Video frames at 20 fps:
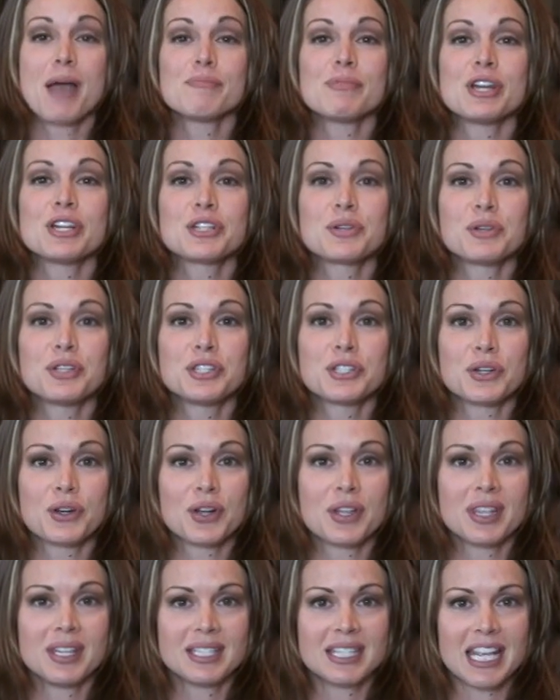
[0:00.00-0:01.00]
Rachel with
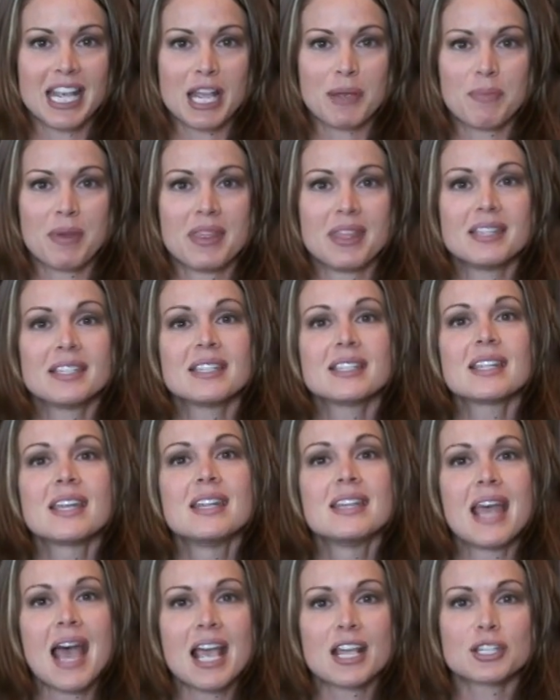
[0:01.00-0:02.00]
Stirring the Deep, and this is the
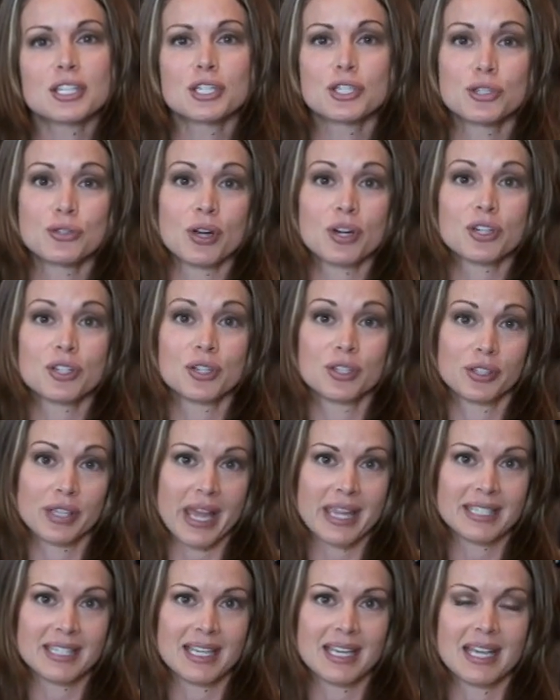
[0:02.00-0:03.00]
next instructional
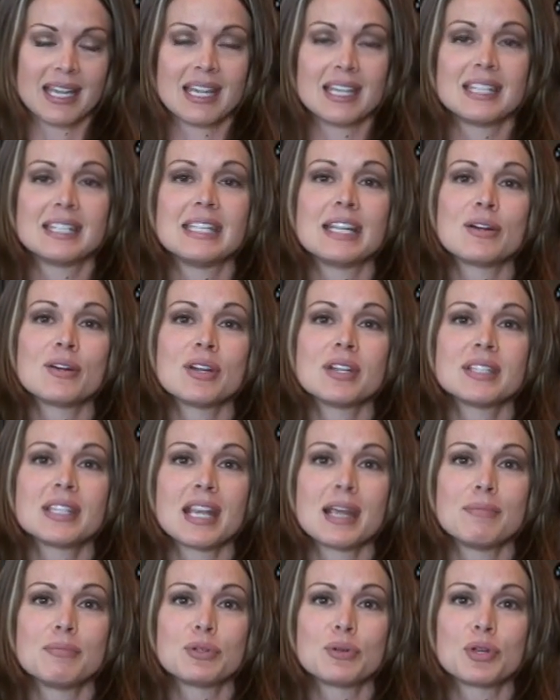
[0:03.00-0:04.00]
lesson in a series
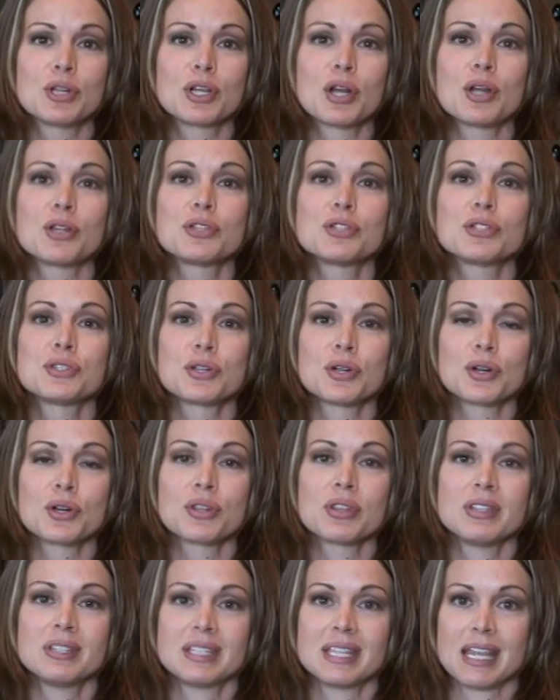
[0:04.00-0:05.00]
that I'm doing called Stir
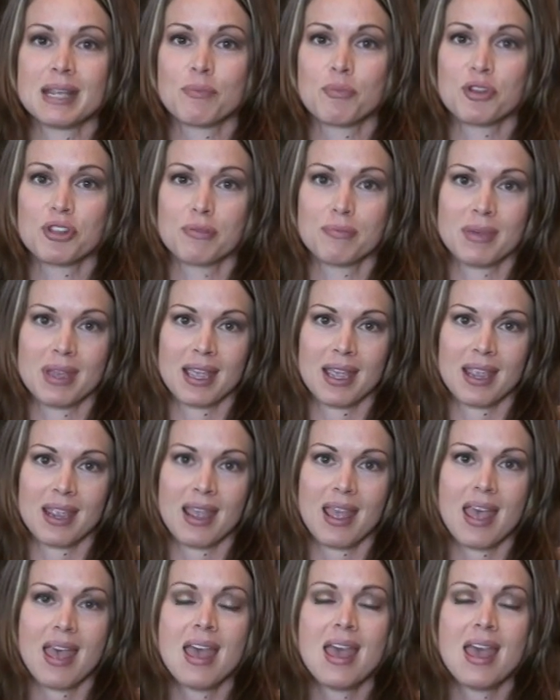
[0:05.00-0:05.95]
the Deep with Me.